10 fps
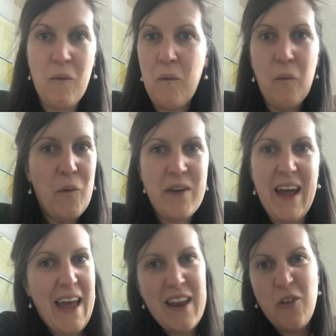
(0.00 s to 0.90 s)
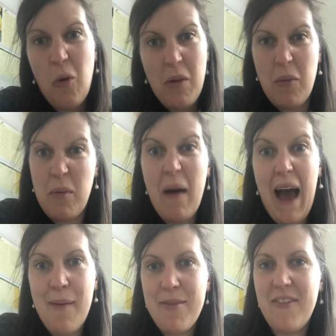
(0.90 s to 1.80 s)
all day and normally we
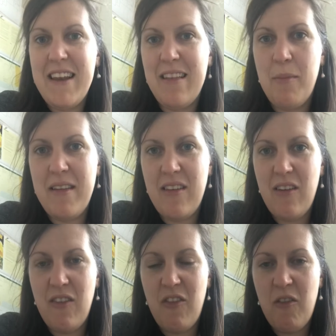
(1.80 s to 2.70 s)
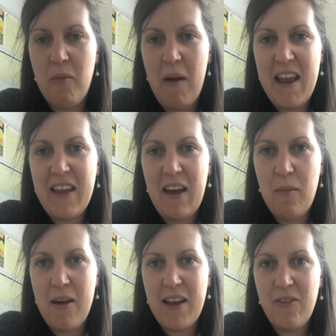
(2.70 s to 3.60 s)
perhaps have a little bit of a
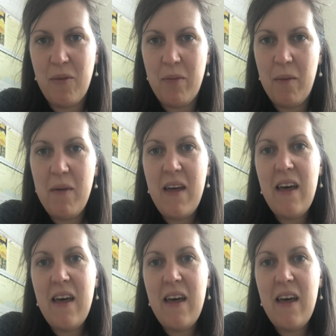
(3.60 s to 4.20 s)
break from them.